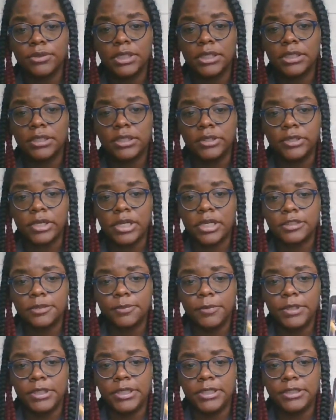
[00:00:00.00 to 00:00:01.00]
Yeah, they're not
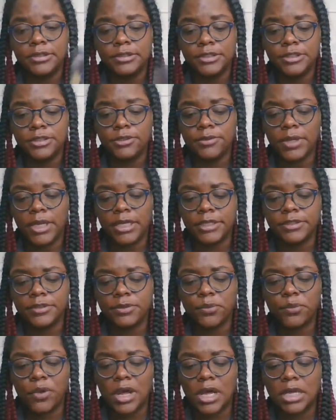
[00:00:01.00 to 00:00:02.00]
speaking to you. Ace
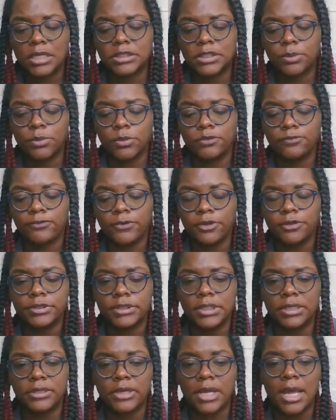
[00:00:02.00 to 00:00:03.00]
of Wands in reverse.
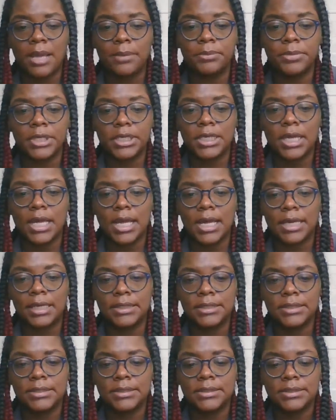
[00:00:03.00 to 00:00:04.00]
They're not being
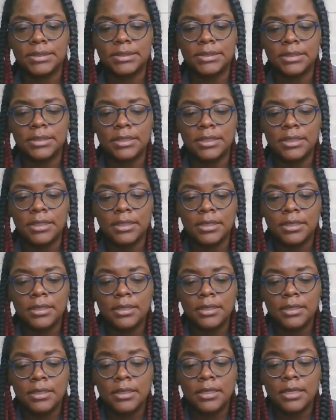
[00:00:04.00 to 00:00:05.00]
honest.
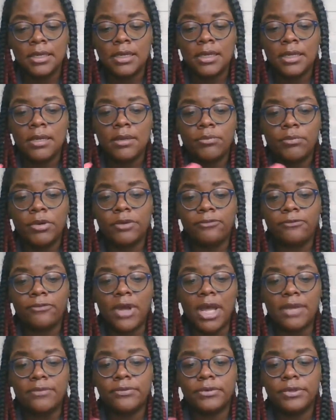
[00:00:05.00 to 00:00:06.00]
But
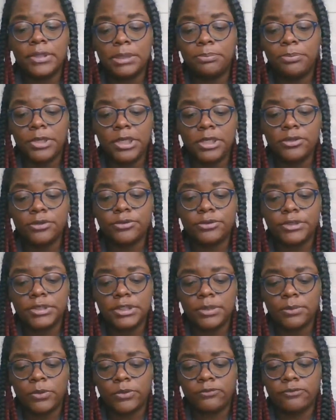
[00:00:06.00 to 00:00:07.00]
Five of Pentacles
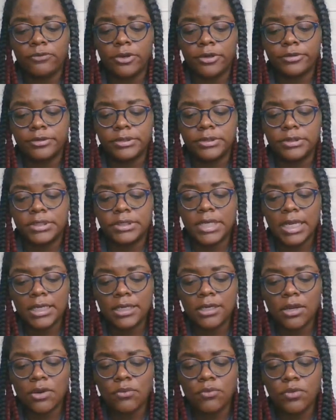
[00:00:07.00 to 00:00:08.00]
in reverse. They
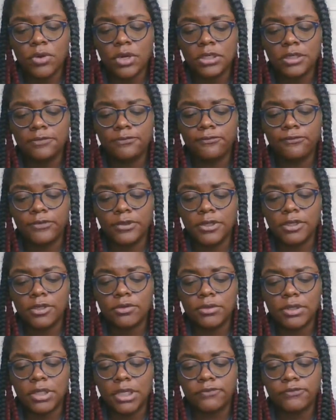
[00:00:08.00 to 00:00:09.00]
don't want to
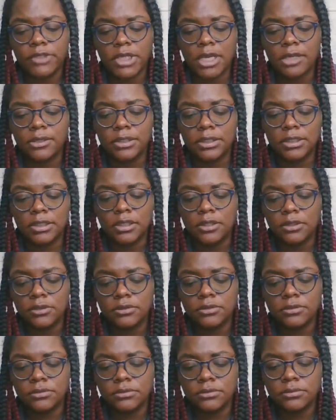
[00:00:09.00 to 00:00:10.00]
feel left out in the
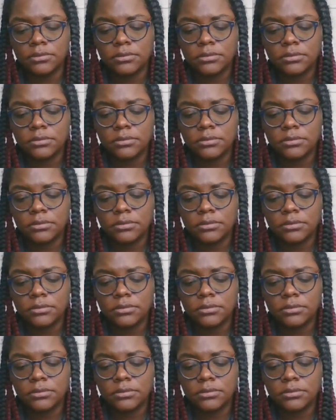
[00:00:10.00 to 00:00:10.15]
cold.